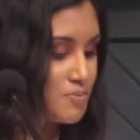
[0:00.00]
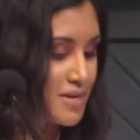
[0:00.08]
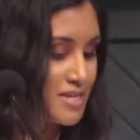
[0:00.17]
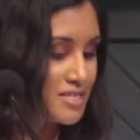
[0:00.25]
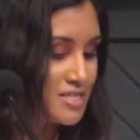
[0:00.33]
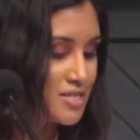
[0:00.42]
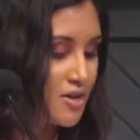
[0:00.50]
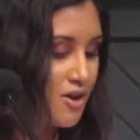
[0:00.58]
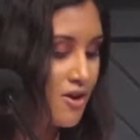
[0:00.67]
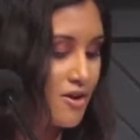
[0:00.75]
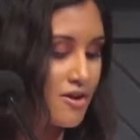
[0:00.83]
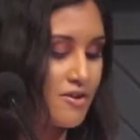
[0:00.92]
space
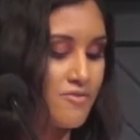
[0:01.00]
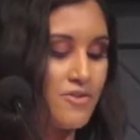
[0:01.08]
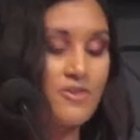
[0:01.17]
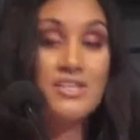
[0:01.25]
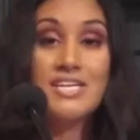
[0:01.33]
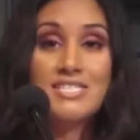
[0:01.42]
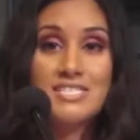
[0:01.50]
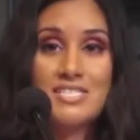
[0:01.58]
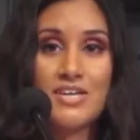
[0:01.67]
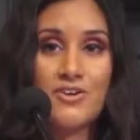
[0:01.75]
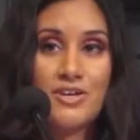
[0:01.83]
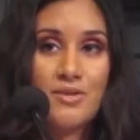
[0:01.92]
are very
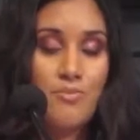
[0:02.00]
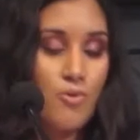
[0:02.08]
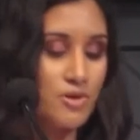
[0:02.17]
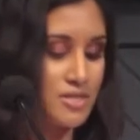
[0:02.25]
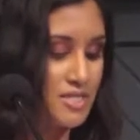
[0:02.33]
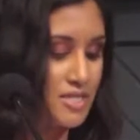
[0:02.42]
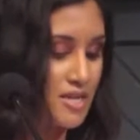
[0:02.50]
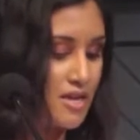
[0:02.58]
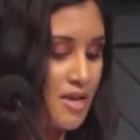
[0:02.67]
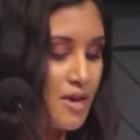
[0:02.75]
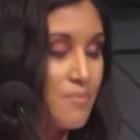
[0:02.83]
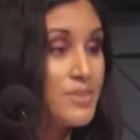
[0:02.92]
necessary and important,
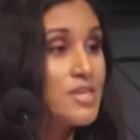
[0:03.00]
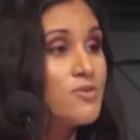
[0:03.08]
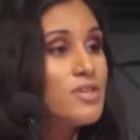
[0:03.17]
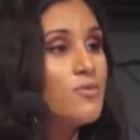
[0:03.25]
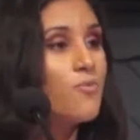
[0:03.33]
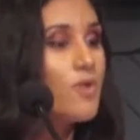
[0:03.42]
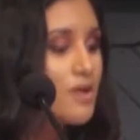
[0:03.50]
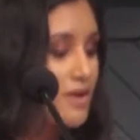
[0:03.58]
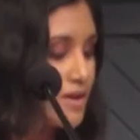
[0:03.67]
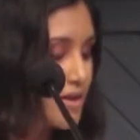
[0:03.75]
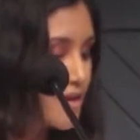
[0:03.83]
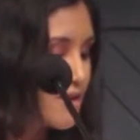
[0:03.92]
but they only
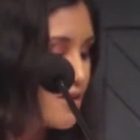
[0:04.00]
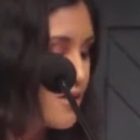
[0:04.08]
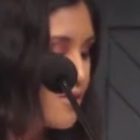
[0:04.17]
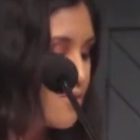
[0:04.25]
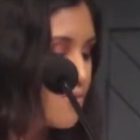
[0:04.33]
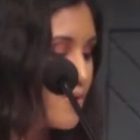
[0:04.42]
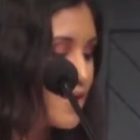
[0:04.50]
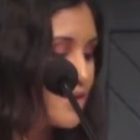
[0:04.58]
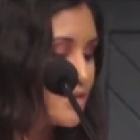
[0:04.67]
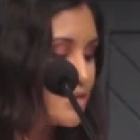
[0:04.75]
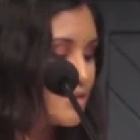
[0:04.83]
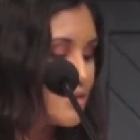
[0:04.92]
work
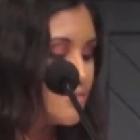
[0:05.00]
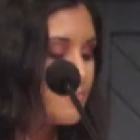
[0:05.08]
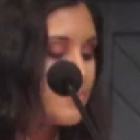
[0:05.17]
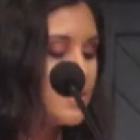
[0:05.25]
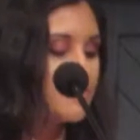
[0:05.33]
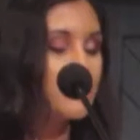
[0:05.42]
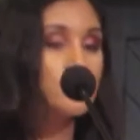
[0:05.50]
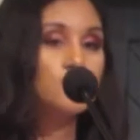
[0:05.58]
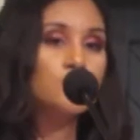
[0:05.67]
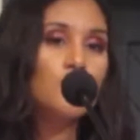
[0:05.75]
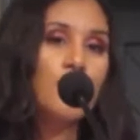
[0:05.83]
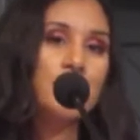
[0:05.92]
when people are
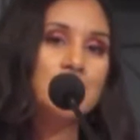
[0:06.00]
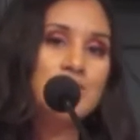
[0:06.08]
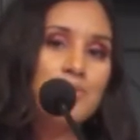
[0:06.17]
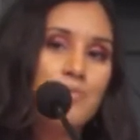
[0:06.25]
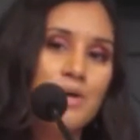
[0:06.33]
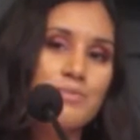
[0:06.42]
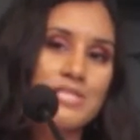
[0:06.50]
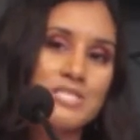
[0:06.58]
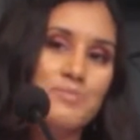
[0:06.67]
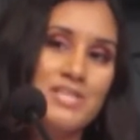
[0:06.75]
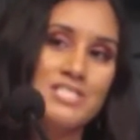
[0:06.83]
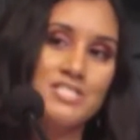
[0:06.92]
drawn into public
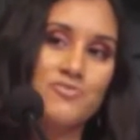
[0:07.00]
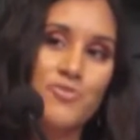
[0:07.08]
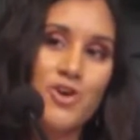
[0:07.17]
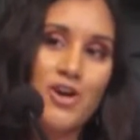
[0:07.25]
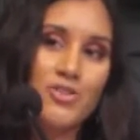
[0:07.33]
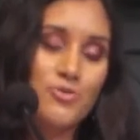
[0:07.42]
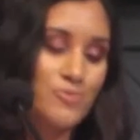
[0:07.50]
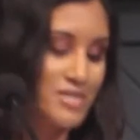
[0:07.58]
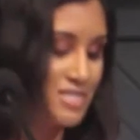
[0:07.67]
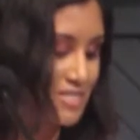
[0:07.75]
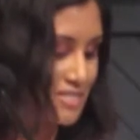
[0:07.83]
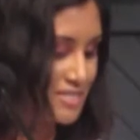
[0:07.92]
spaces for other
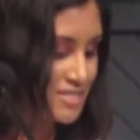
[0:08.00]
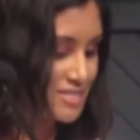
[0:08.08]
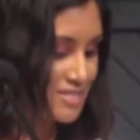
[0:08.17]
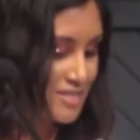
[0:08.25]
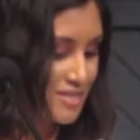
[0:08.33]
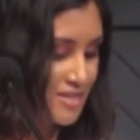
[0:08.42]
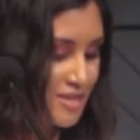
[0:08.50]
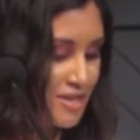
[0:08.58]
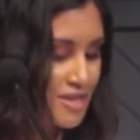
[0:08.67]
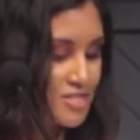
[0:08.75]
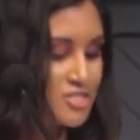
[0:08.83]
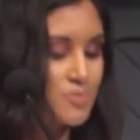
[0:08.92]
reasons,
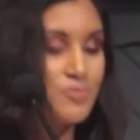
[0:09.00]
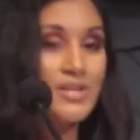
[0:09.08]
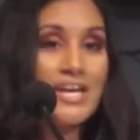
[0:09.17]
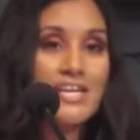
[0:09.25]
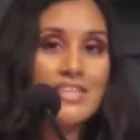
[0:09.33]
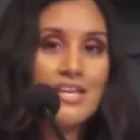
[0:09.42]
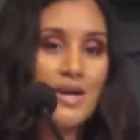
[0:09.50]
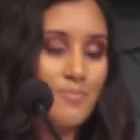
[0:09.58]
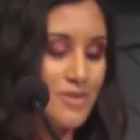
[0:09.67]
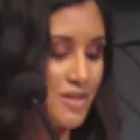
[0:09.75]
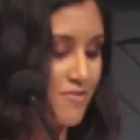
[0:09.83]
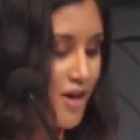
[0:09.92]
to play in the
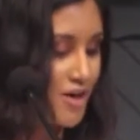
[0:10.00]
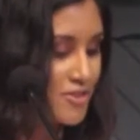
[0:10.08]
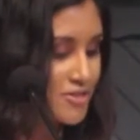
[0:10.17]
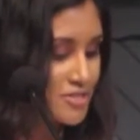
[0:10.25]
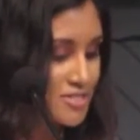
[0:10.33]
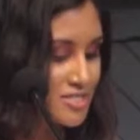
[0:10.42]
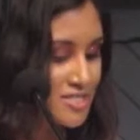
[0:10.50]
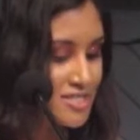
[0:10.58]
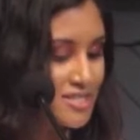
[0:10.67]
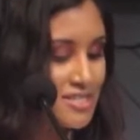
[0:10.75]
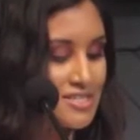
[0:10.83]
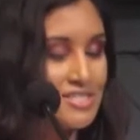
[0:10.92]
company of others,
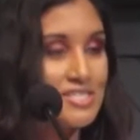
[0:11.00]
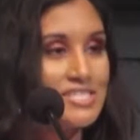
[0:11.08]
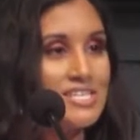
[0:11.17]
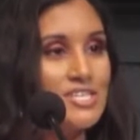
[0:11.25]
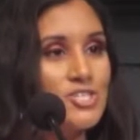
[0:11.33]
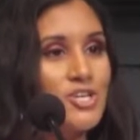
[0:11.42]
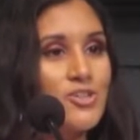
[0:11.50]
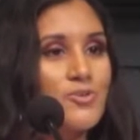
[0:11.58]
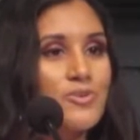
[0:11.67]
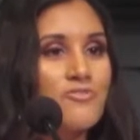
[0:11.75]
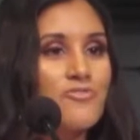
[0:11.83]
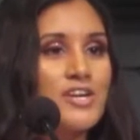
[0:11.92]
to see each other
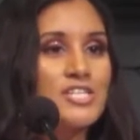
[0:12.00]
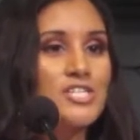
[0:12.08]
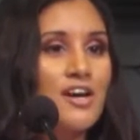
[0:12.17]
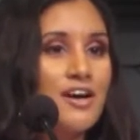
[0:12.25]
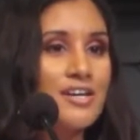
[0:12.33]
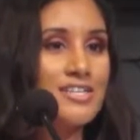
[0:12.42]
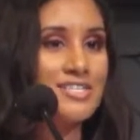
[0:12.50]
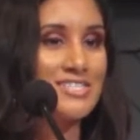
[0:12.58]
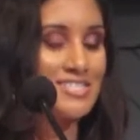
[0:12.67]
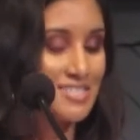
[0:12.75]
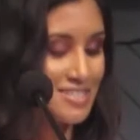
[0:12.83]
with fresh eyes,